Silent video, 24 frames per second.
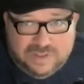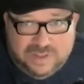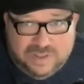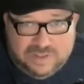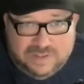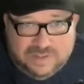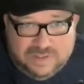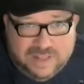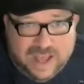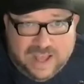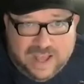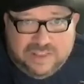
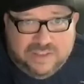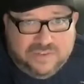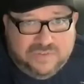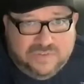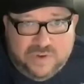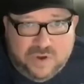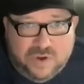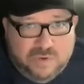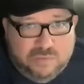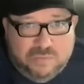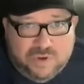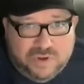it's not the
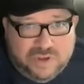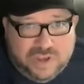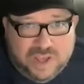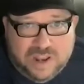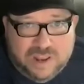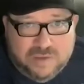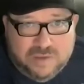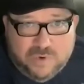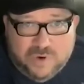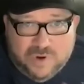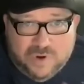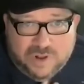phone book
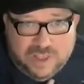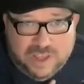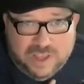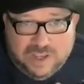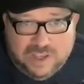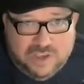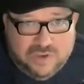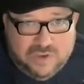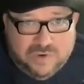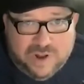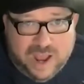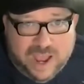anymore
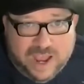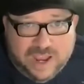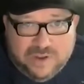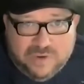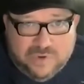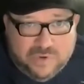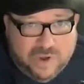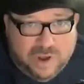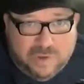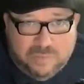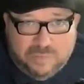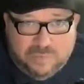like you and I
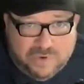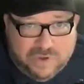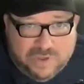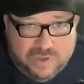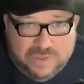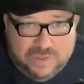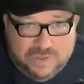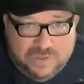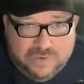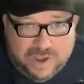grew up with,